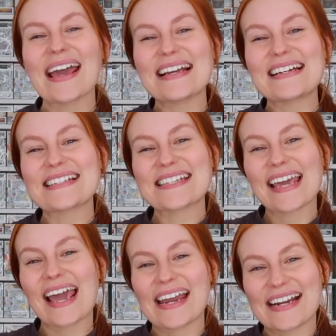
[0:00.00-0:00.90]
Hey, it's
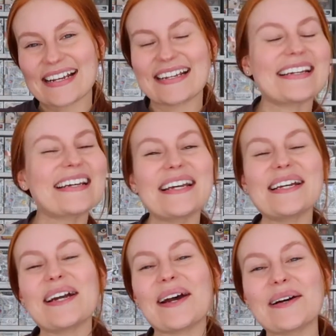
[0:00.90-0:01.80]
Kaity.
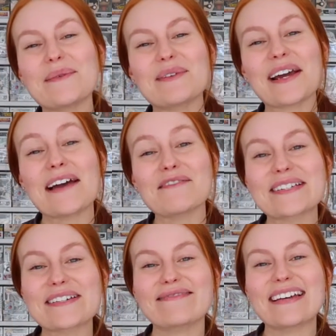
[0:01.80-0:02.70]
I hope you're
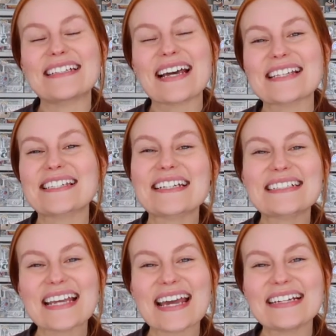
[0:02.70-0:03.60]
having a
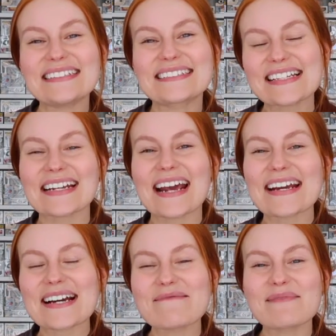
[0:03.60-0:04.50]
fantastic day.
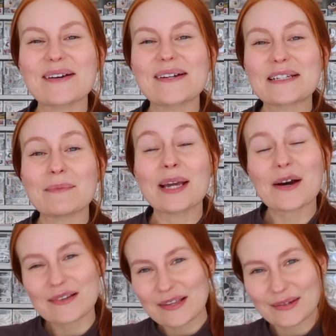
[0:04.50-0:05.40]
Today I'm going to be
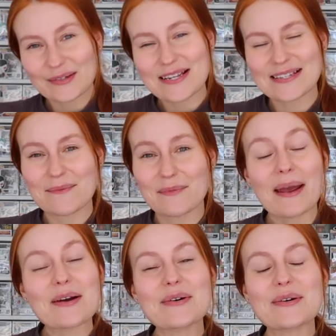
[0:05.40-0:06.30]
going through some
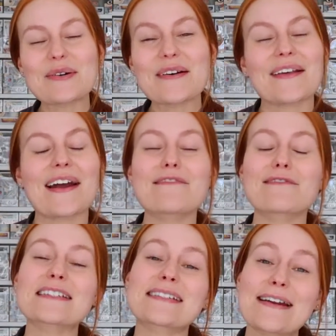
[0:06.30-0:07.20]
mail call that
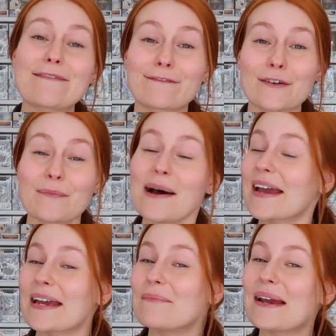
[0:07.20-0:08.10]
I've received from
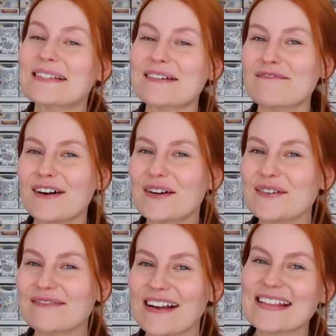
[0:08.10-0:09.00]
my amazing
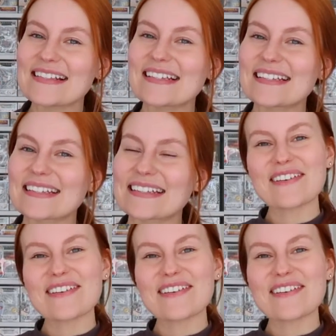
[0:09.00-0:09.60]
Funko friends.